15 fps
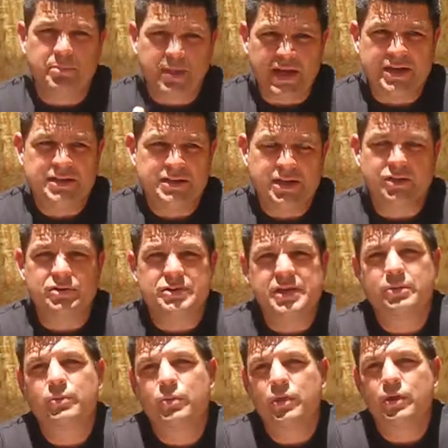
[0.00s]
Black & Decker
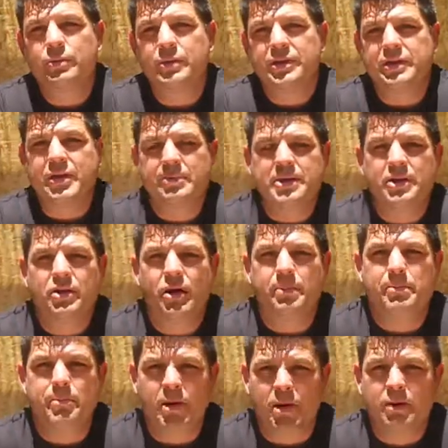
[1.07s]
did work with a company called
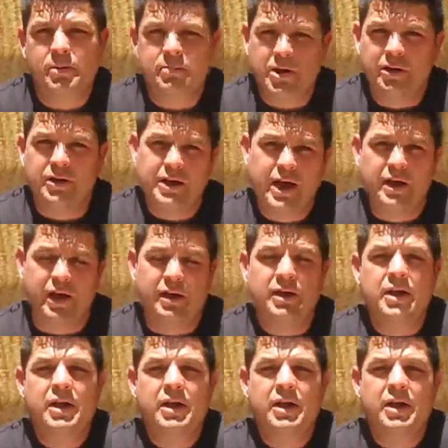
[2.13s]
Martin Marietta